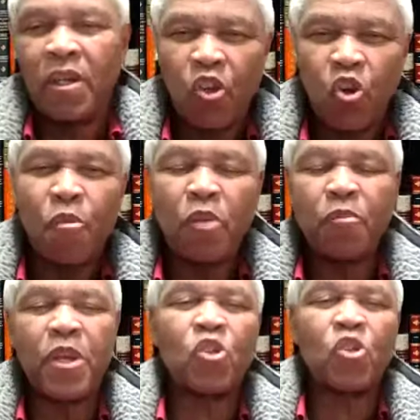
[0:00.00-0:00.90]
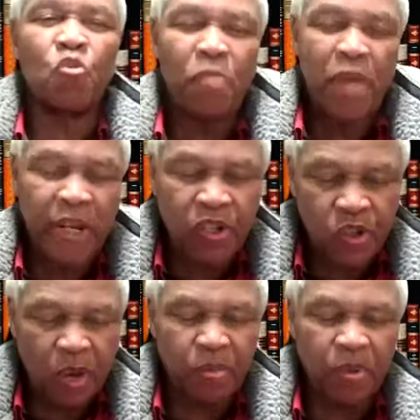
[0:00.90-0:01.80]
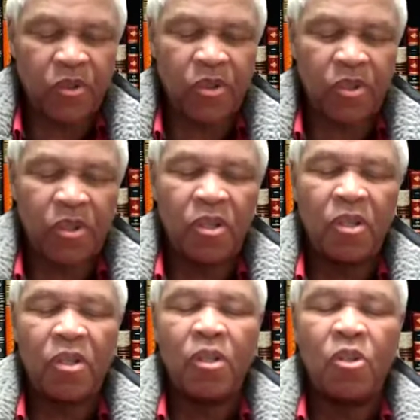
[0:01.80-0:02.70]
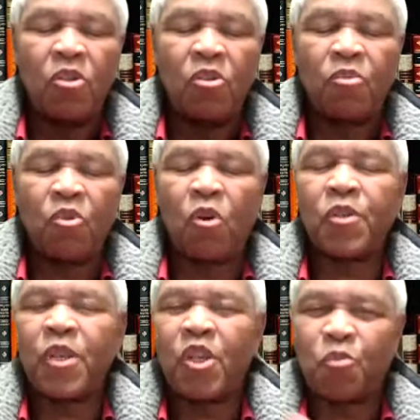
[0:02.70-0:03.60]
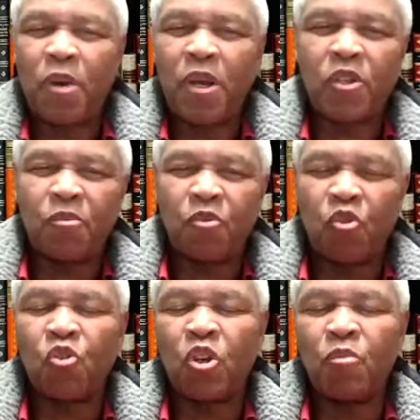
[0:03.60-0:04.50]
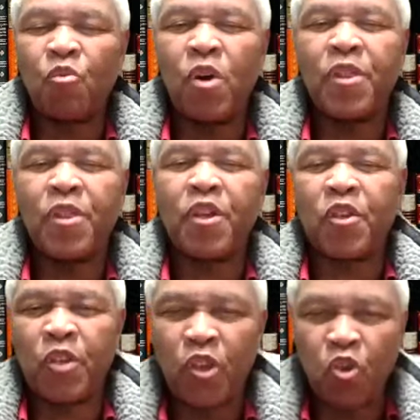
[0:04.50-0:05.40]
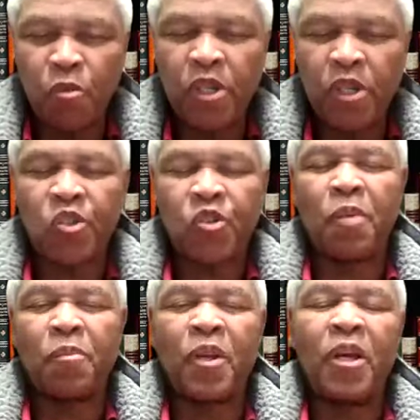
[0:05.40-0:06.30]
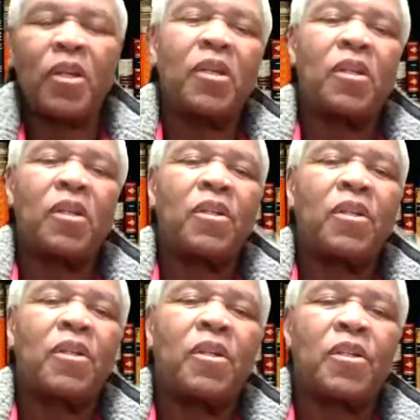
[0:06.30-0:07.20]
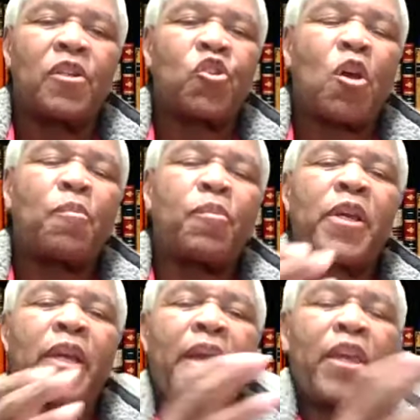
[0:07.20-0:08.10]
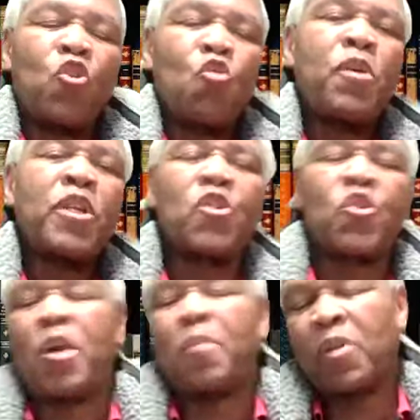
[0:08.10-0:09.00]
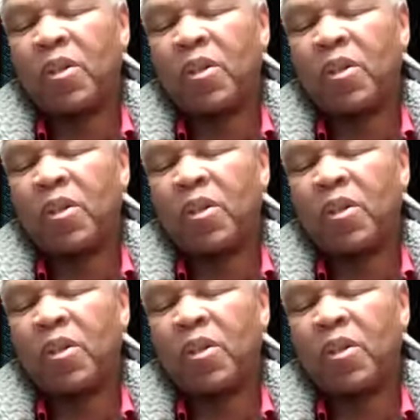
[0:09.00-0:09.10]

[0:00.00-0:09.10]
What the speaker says: human beings to make disciples because he expects a program where there is a human discipler discipling a human disciple.